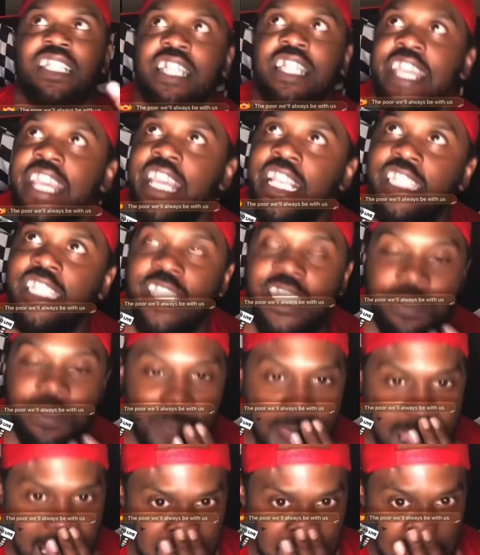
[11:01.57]
leads us
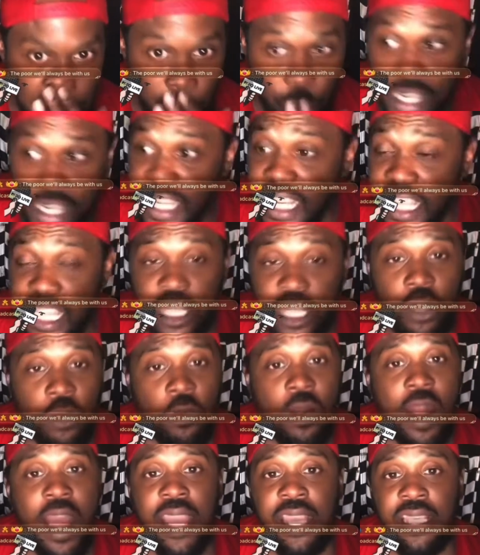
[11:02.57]
back to we need
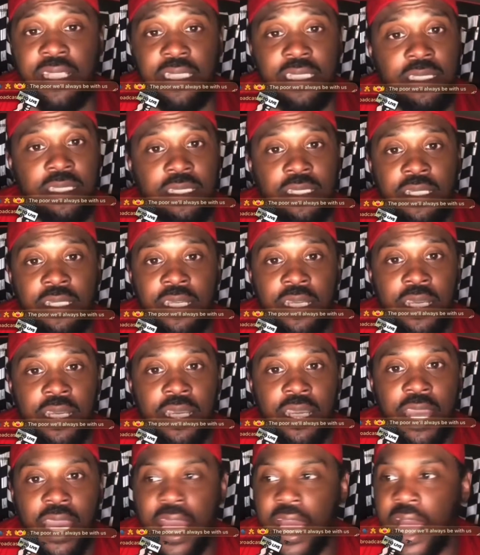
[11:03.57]
Christ.
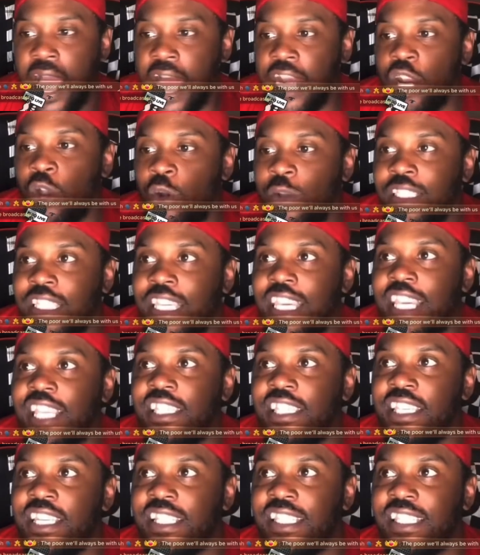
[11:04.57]
I know it's
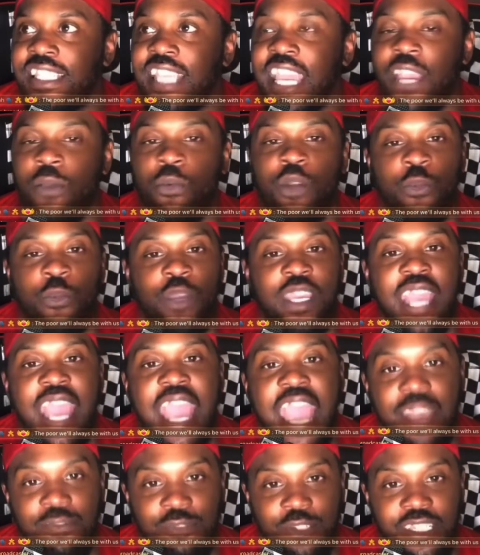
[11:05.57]
easy to say when we
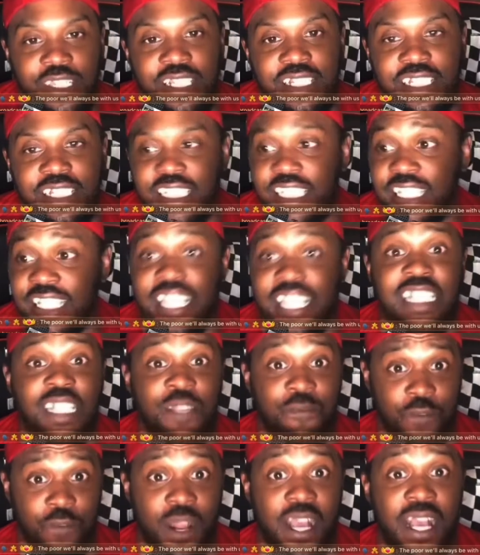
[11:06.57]
have Jesus. It's easy
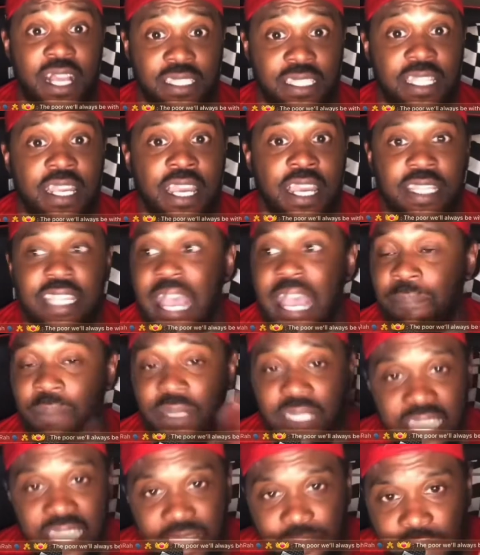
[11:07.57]
for us that
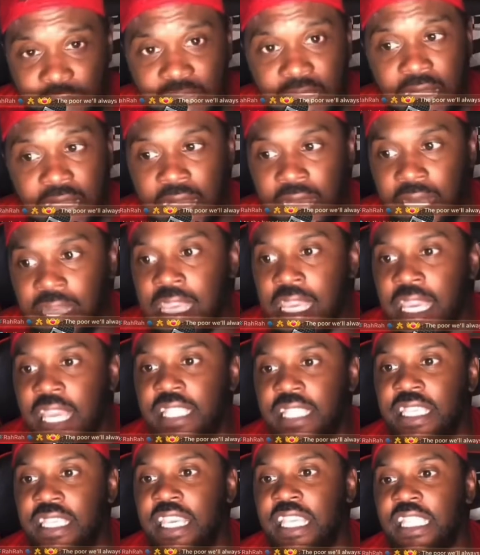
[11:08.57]
believe in God.
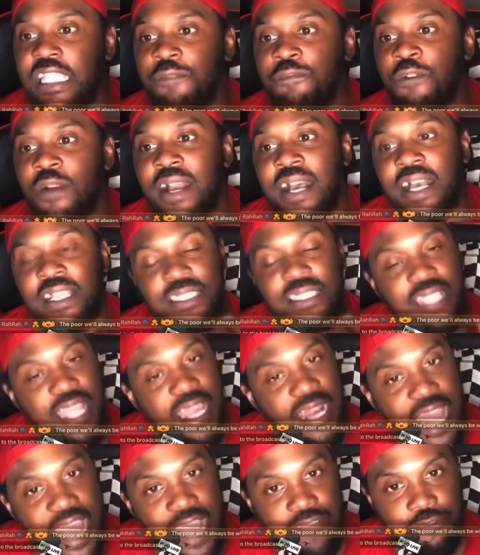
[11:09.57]
It's easy for us
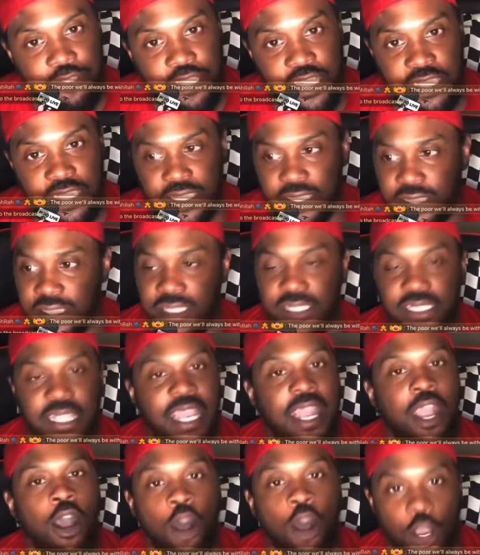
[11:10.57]
that have Jesus to
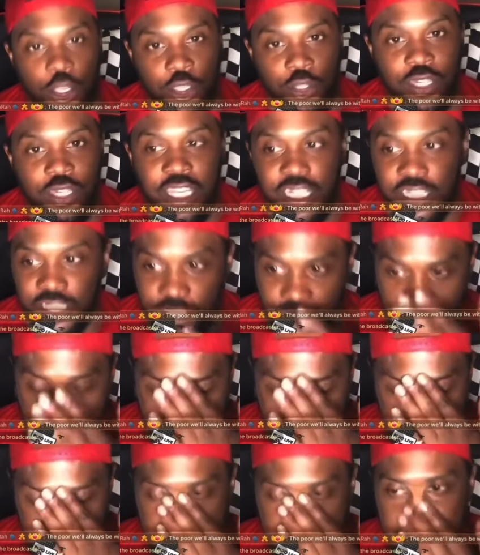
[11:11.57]
say all you need is
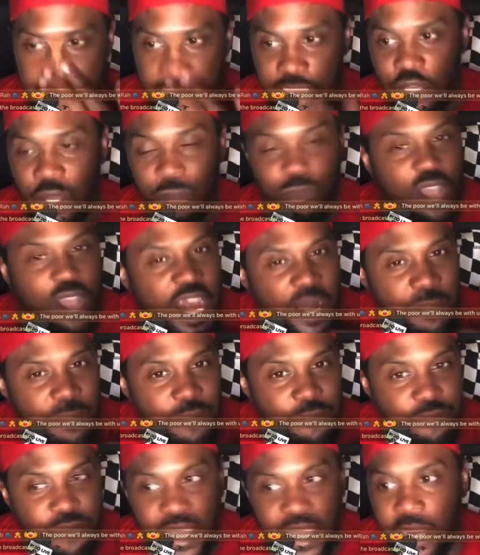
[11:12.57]
Christ. So I'm trying to be
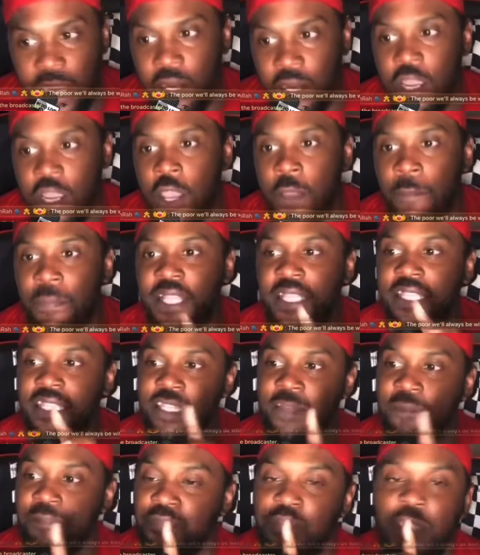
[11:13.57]
fair, but
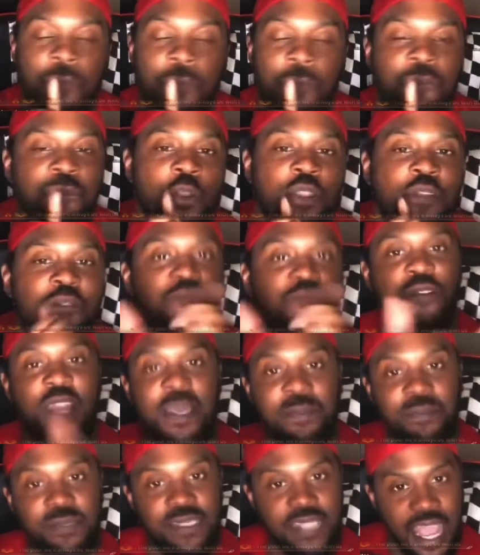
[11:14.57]
the, on the
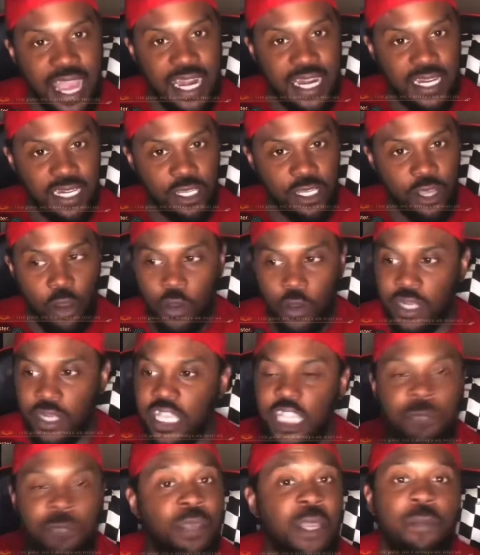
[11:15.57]
flip side of the coin,
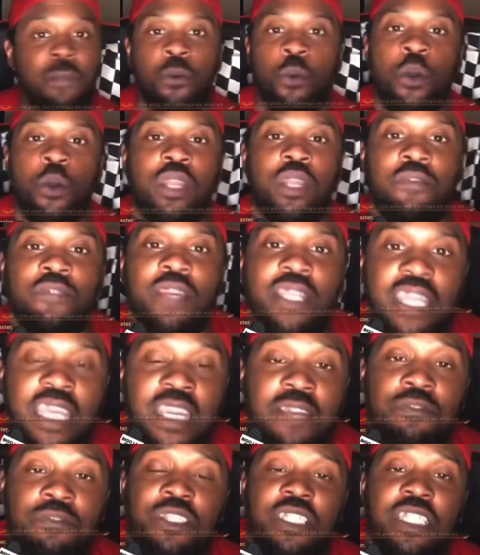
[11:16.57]
these people won't even
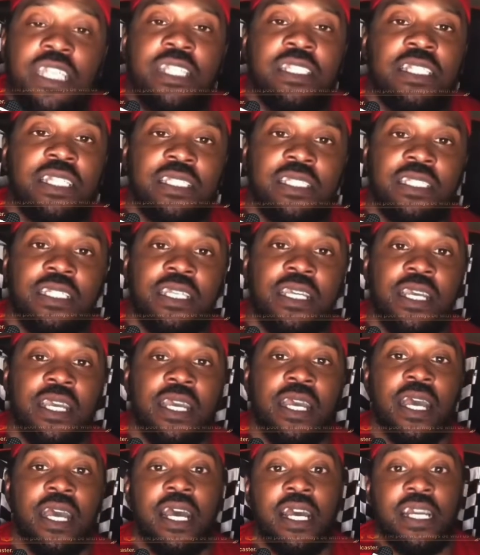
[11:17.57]
give Jesus
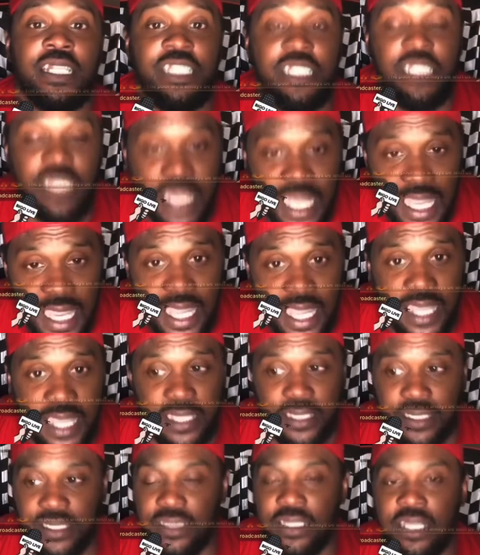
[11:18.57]
a
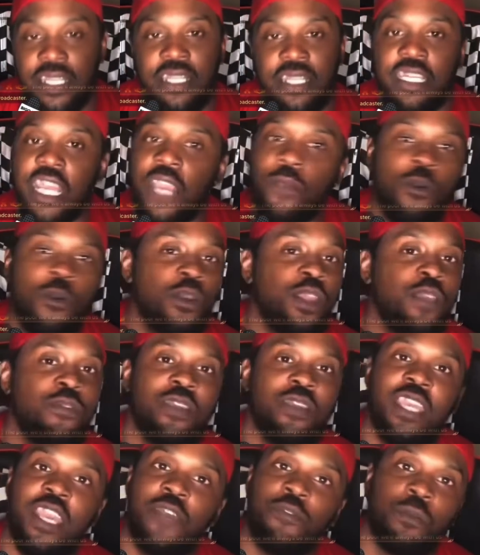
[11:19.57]
chance. They won't
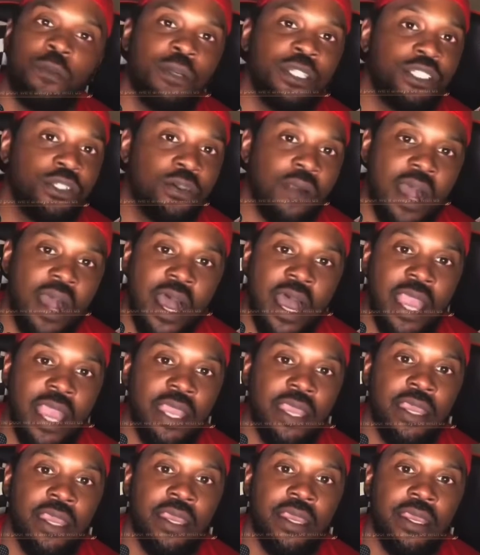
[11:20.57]
even give him a
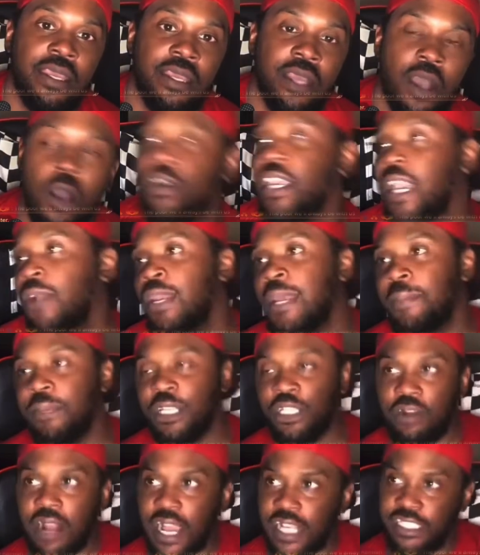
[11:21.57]
try. Okay, well, let me
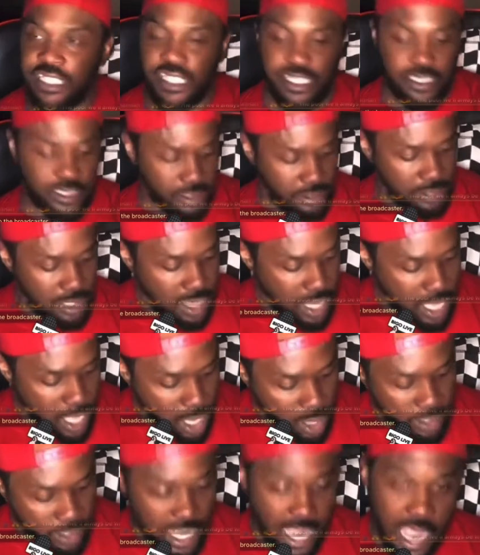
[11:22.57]
try Jesus.
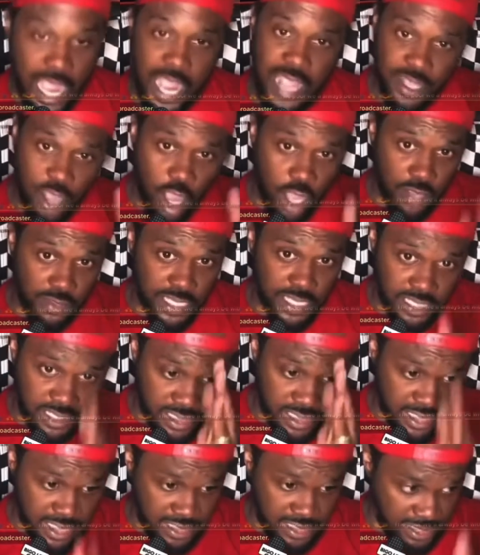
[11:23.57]
Okay, oh, this,
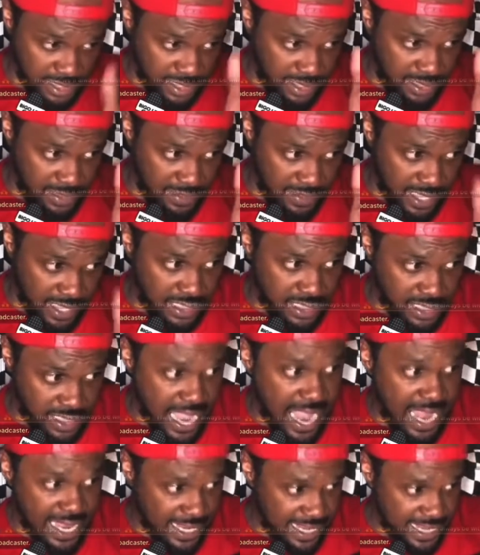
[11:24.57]
this, this,
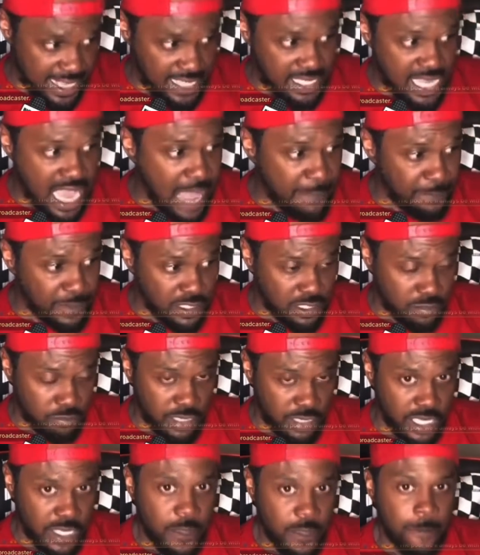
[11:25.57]
that, miss happened to
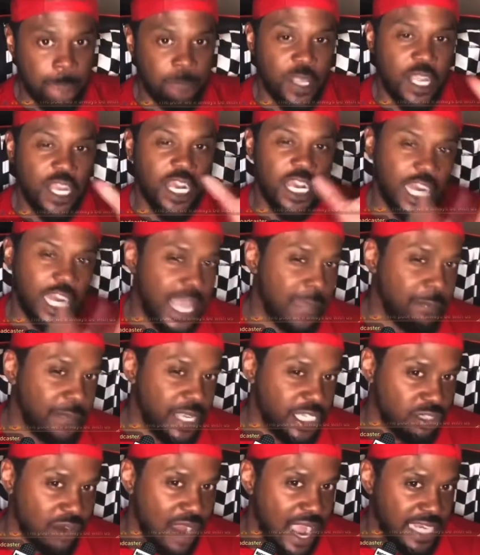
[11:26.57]
me. Let me
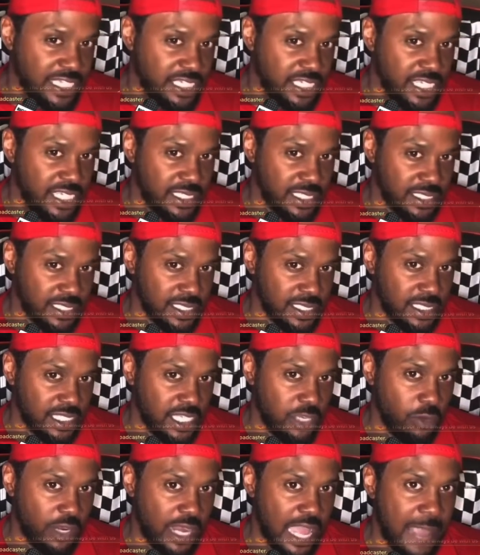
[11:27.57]
try Jesus and
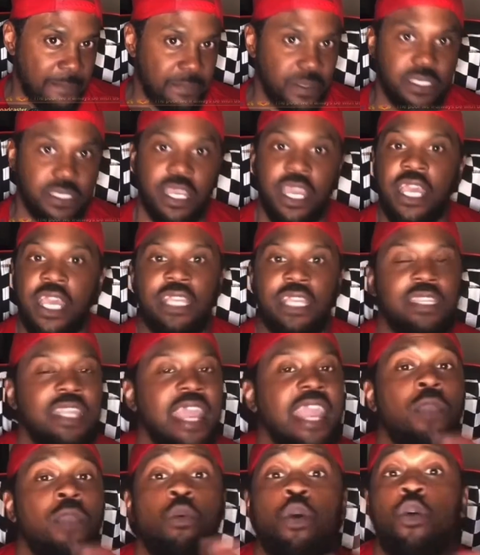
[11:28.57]
see what happens.
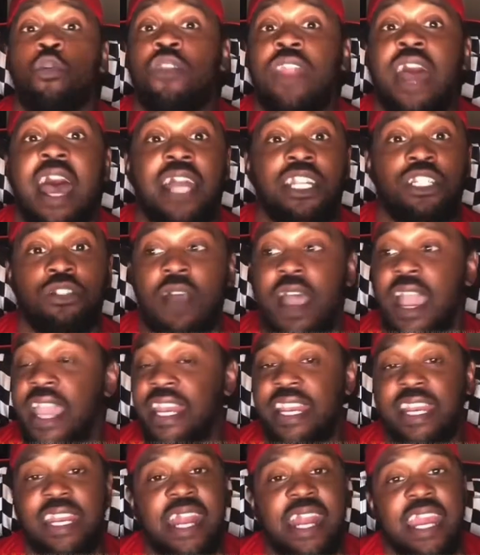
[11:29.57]
They will not try it,
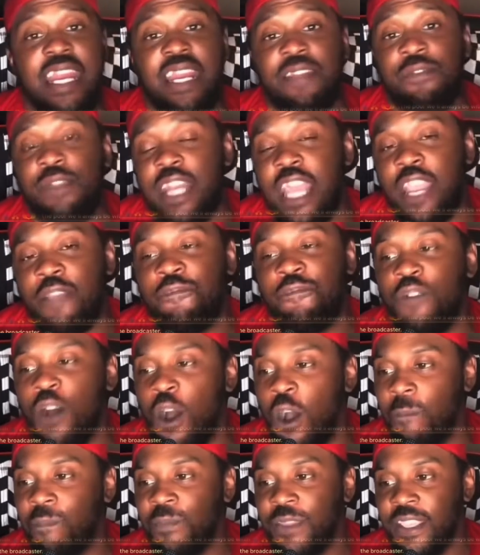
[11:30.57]
and it ain't even their
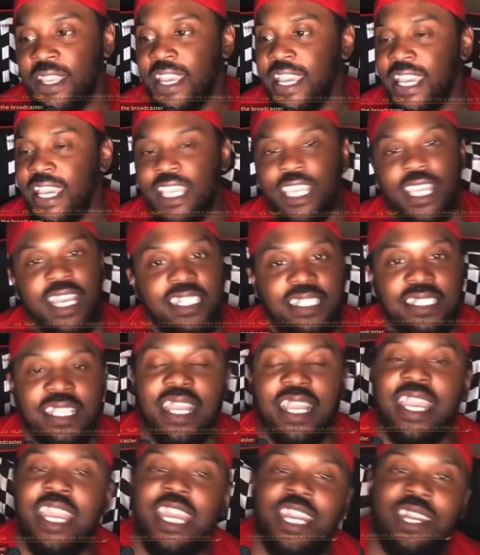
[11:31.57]
fault. It's
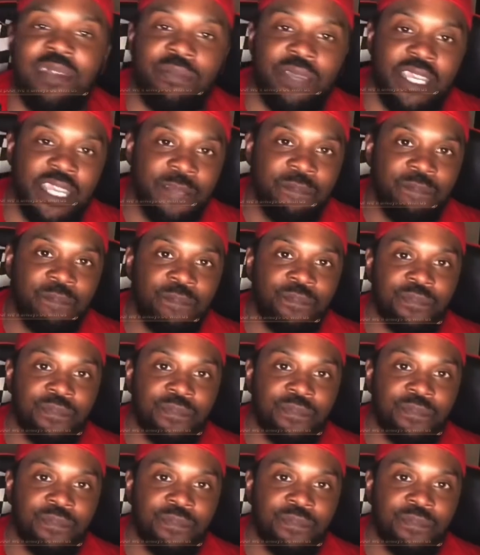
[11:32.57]
the enemy.